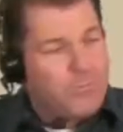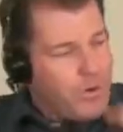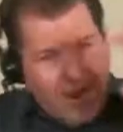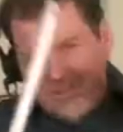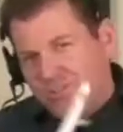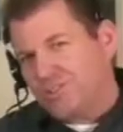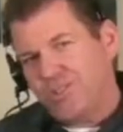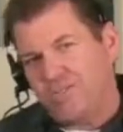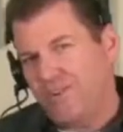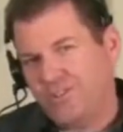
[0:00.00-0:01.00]
practice the
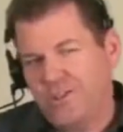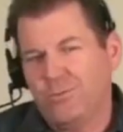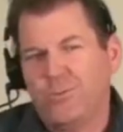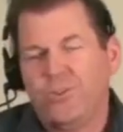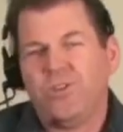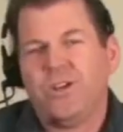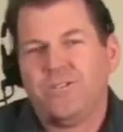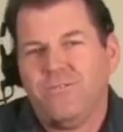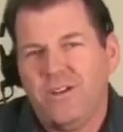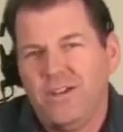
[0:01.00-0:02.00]
stuff I shared with you in the
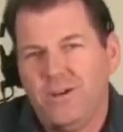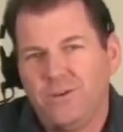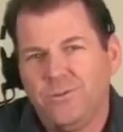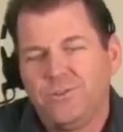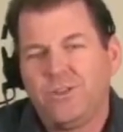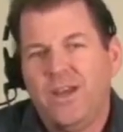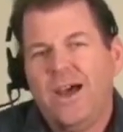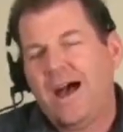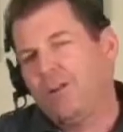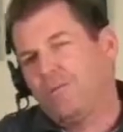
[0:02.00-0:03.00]
other videos.
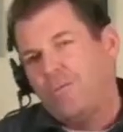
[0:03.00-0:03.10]
I look